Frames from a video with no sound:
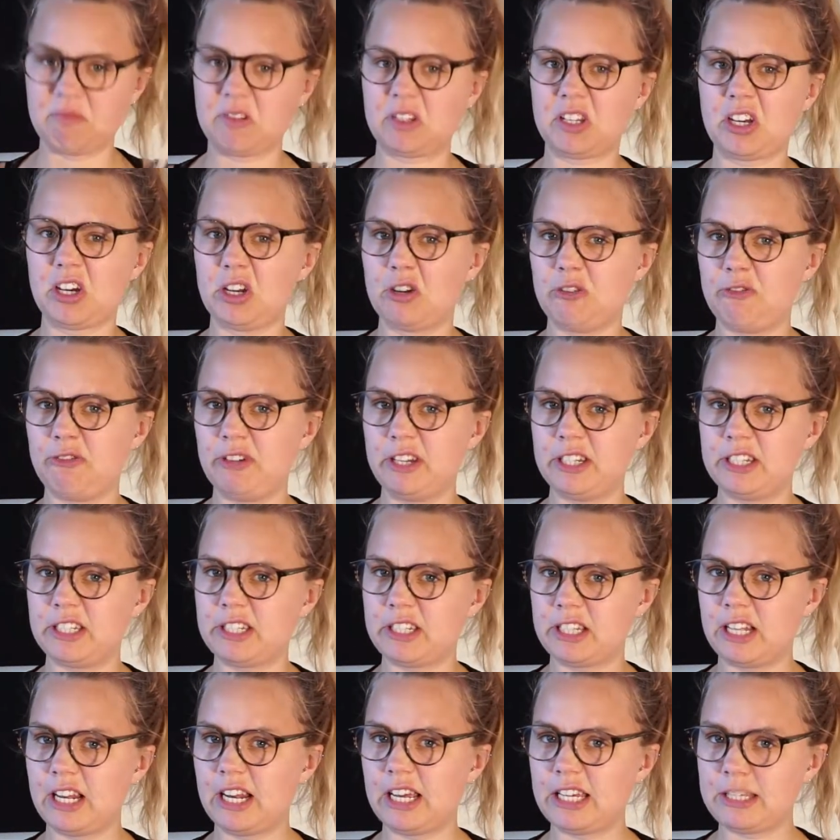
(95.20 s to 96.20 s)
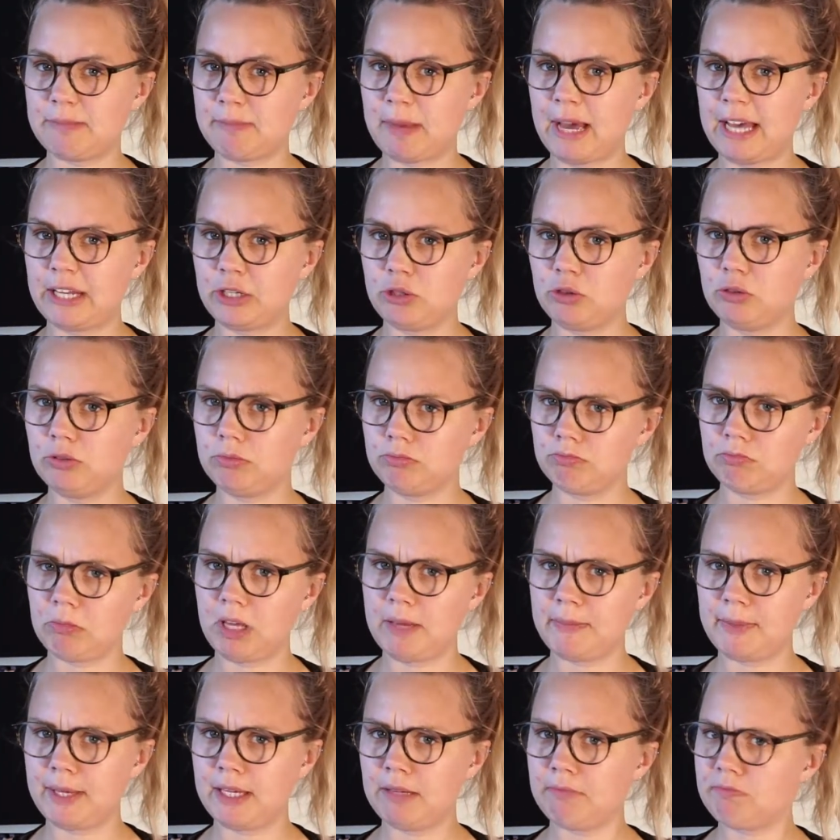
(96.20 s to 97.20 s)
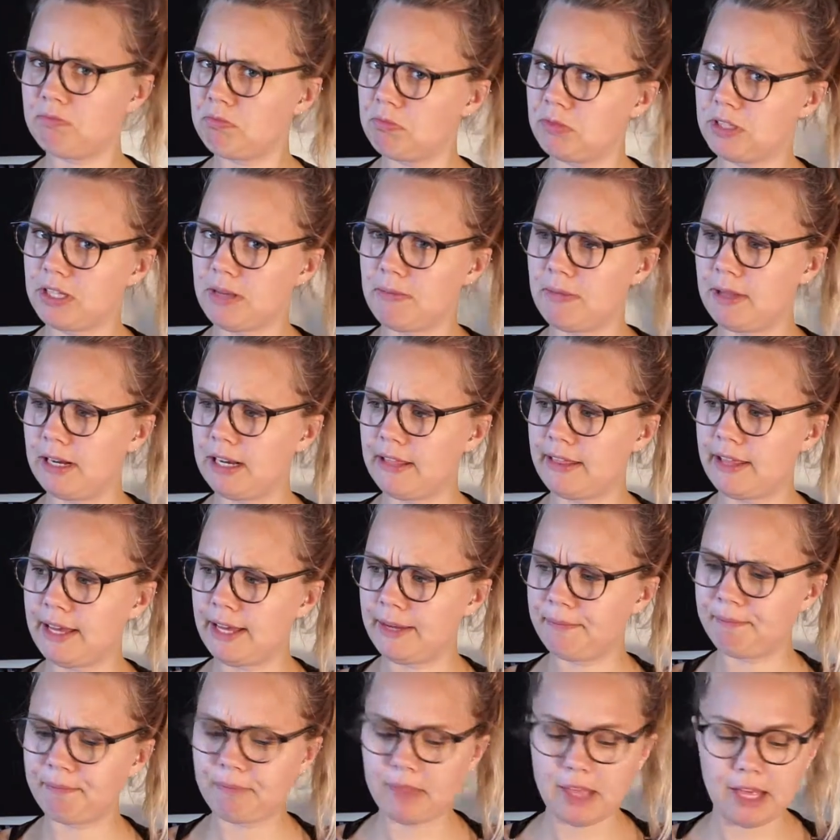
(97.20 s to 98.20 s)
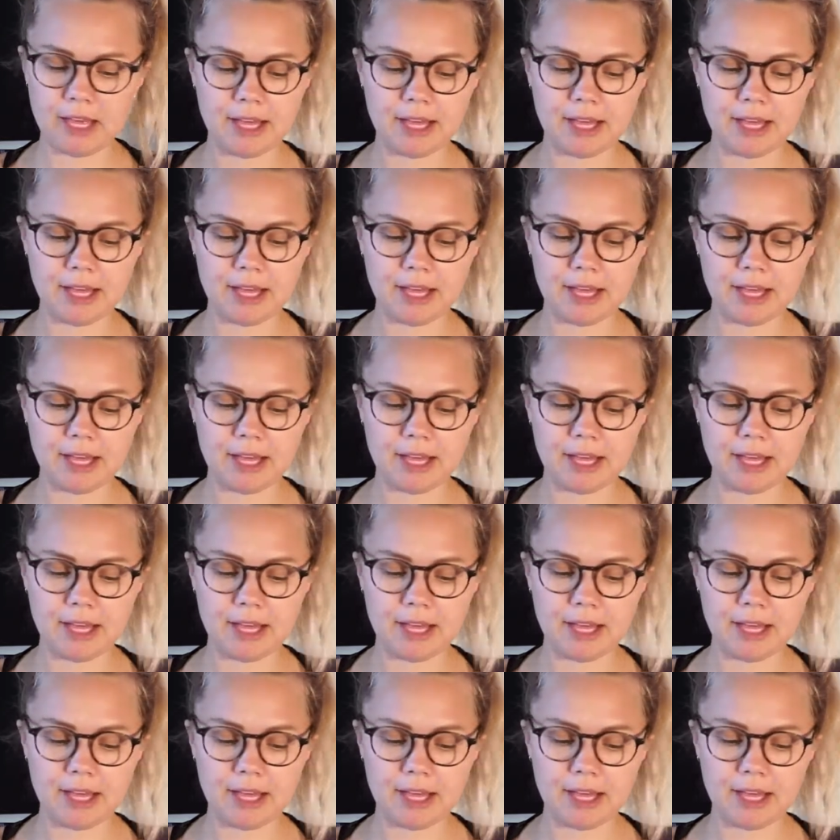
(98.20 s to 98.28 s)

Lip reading: kind of finished the lace panel, maybe, something like that.